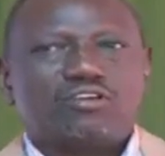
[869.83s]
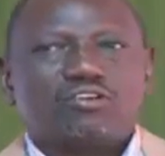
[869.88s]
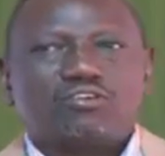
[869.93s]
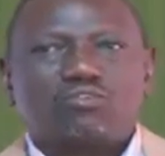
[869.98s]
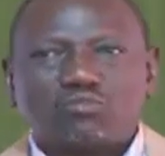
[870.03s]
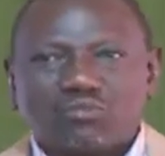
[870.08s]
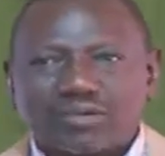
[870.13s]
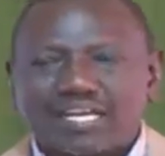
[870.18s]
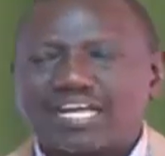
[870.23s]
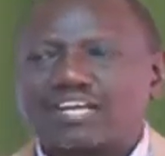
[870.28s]

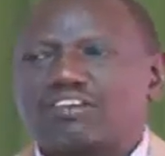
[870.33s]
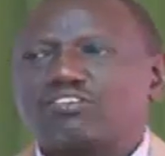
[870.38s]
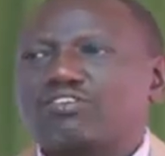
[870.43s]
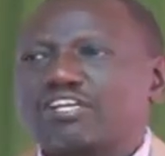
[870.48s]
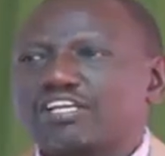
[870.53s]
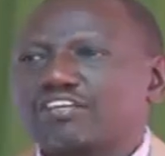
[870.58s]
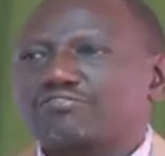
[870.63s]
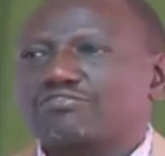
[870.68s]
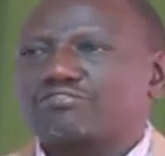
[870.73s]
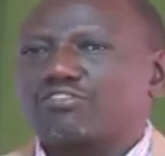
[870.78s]
We are
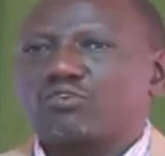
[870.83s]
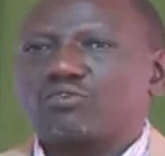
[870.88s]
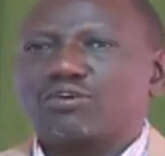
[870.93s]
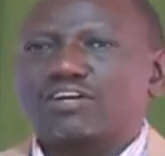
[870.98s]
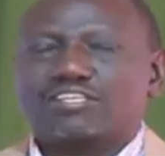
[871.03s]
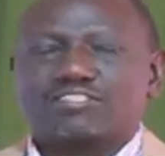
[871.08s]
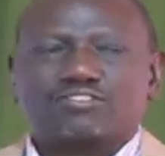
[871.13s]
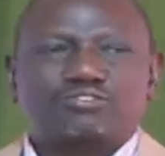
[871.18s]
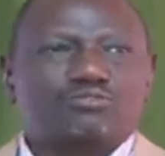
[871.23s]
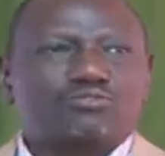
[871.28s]
looking forward
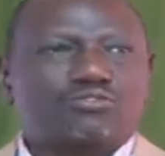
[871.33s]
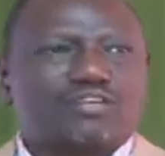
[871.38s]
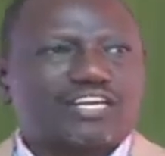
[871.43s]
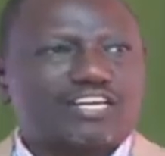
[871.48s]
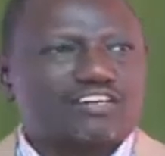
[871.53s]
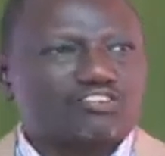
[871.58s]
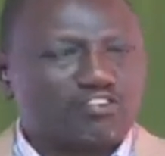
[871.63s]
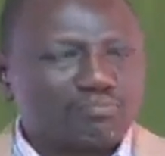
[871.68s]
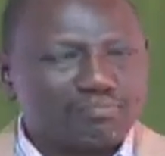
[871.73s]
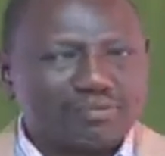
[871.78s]
to a
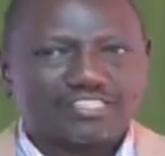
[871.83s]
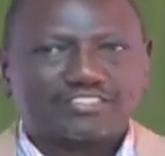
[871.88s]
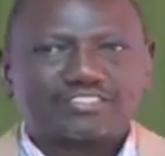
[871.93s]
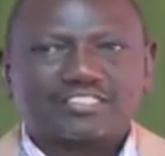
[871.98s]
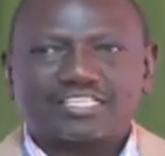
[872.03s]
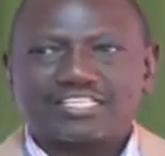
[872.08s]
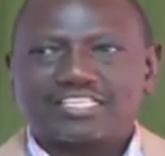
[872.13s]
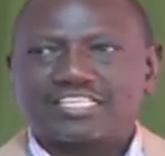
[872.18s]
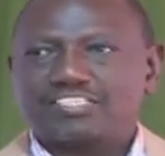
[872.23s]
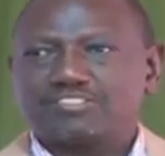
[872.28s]
robust
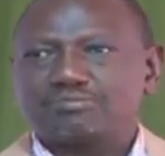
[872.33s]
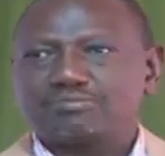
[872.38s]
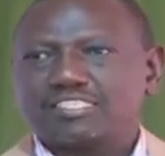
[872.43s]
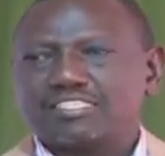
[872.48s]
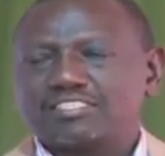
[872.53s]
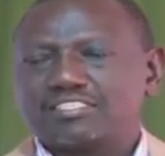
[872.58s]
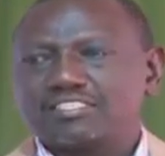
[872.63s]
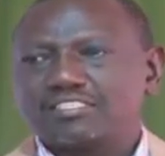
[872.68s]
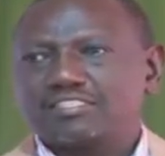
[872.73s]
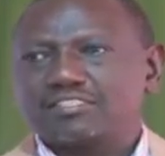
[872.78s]

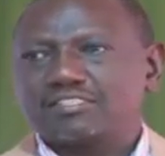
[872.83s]
engagement.